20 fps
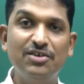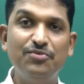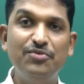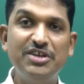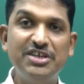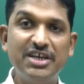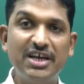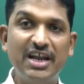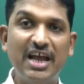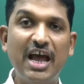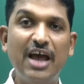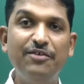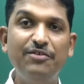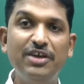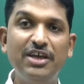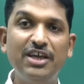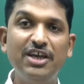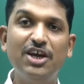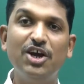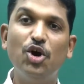which are
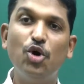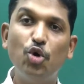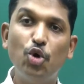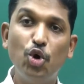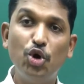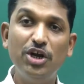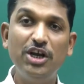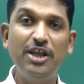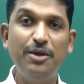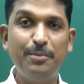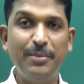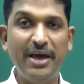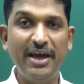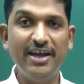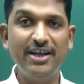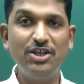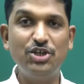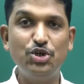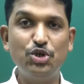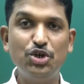having only
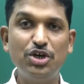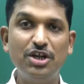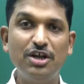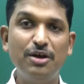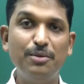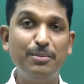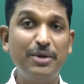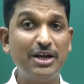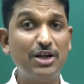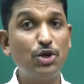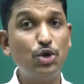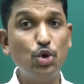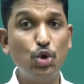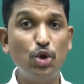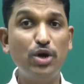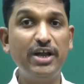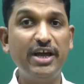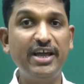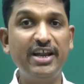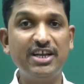magnitude but no
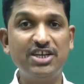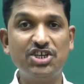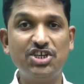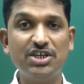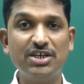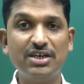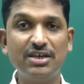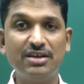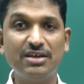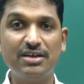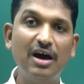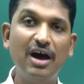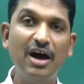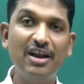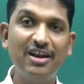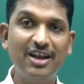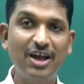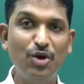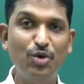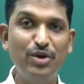direction
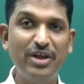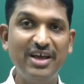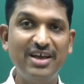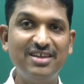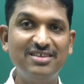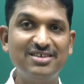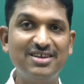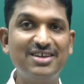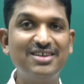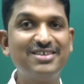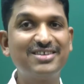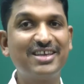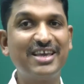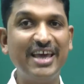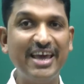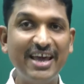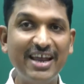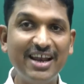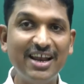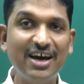are known as
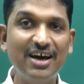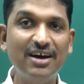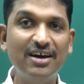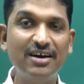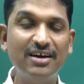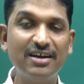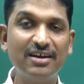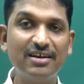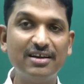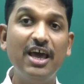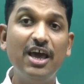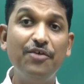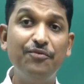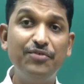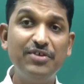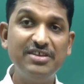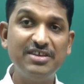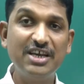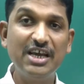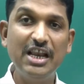scalar. A
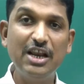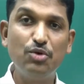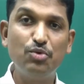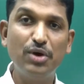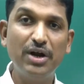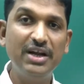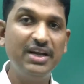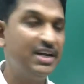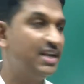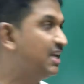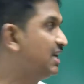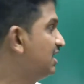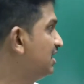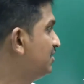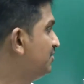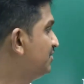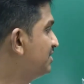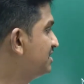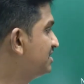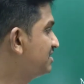physical quantity
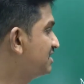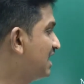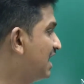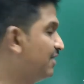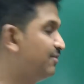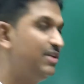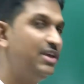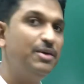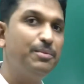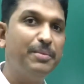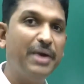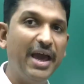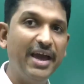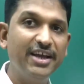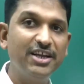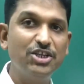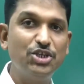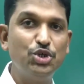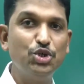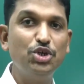which is having
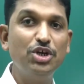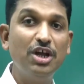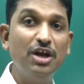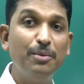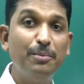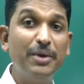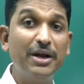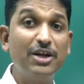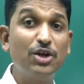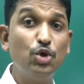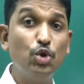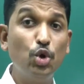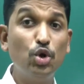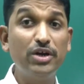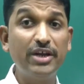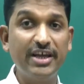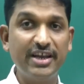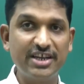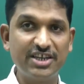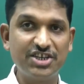magnitude but no
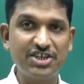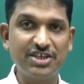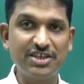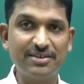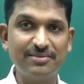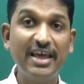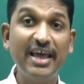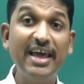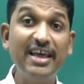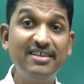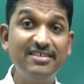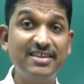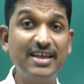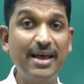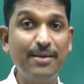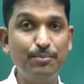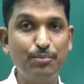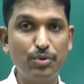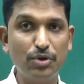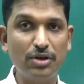direction.
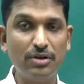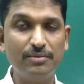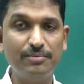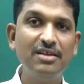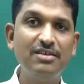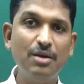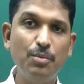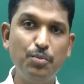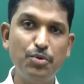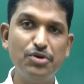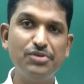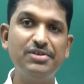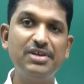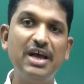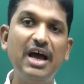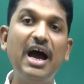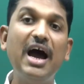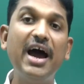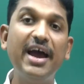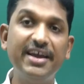Example, suppose
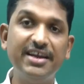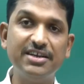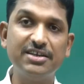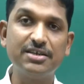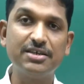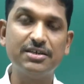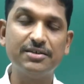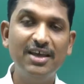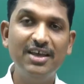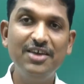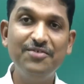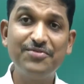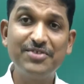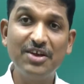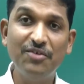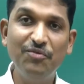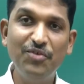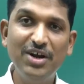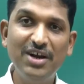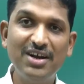height. If
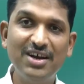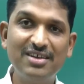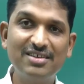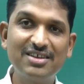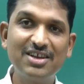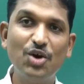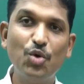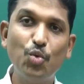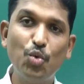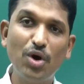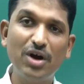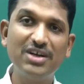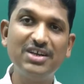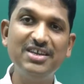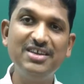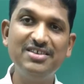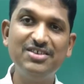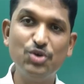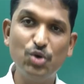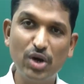someone asks what
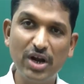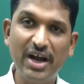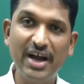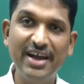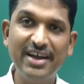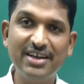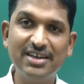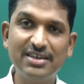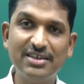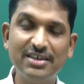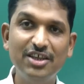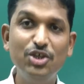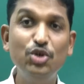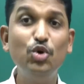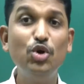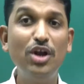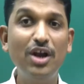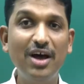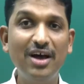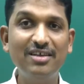is your height, you
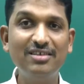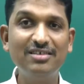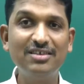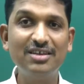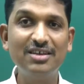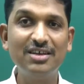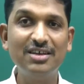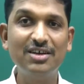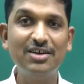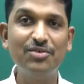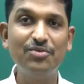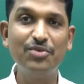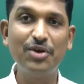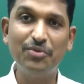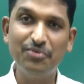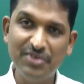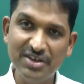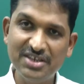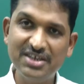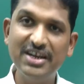will ask from
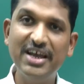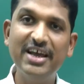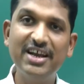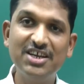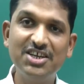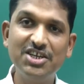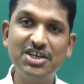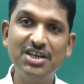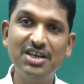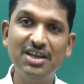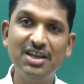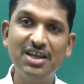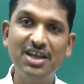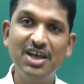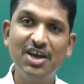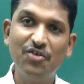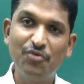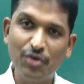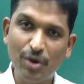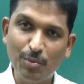which direction?
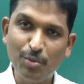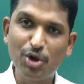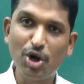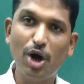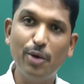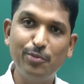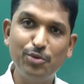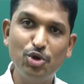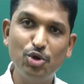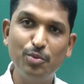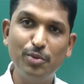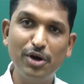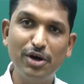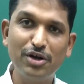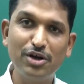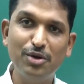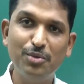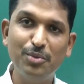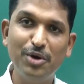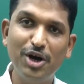From top to
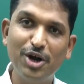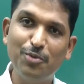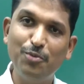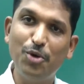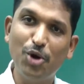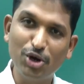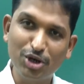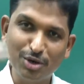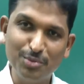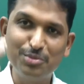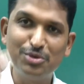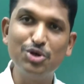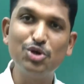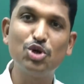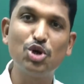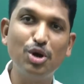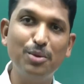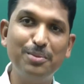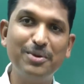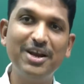bottom or bottom to
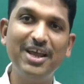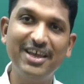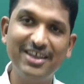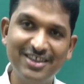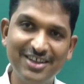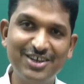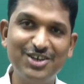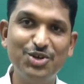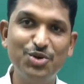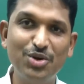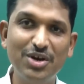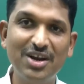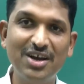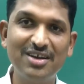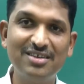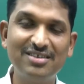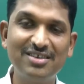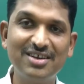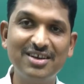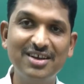top, like that you will
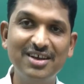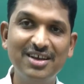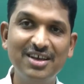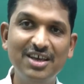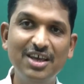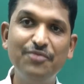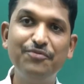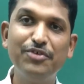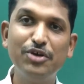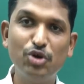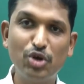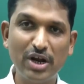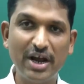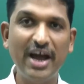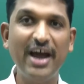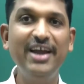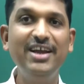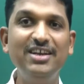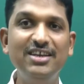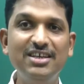ask. If your
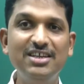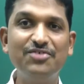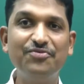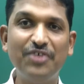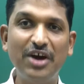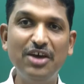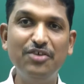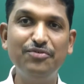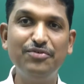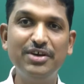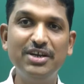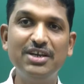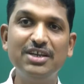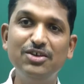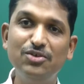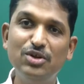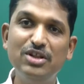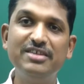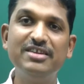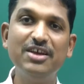height is 5 feet, you
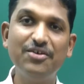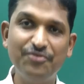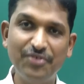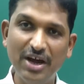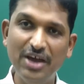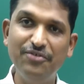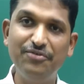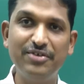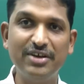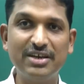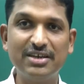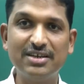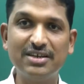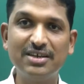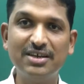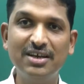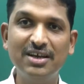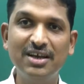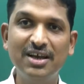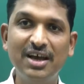will say 5 feet,
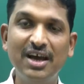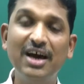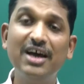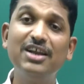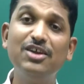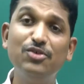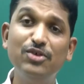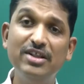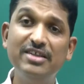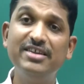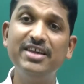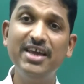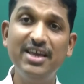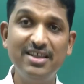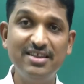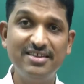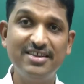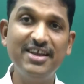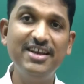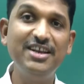or you will say
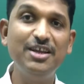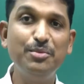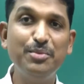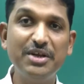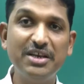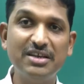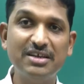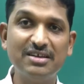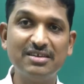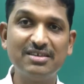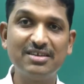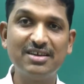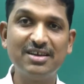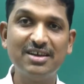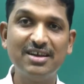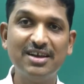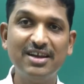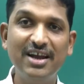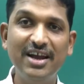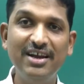in centimeters,
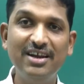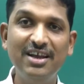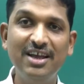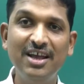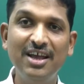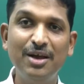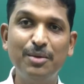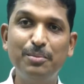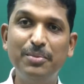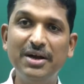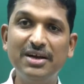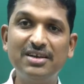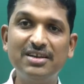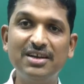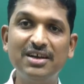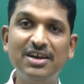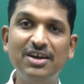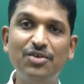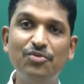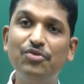right? But
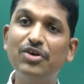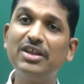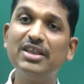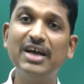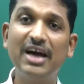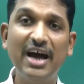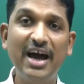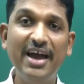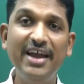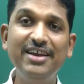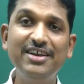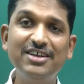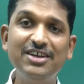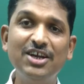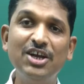for the height,